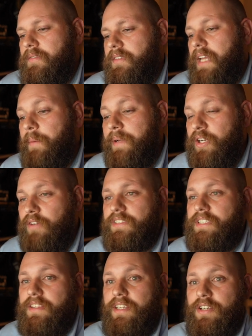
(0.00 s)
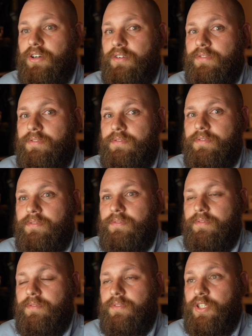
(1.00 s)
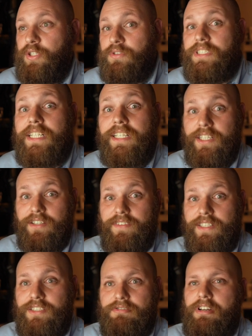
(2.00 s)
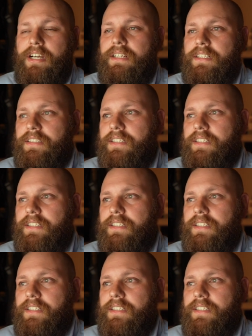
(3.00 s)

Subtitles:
Now, we can obviously think of the utility of this, right?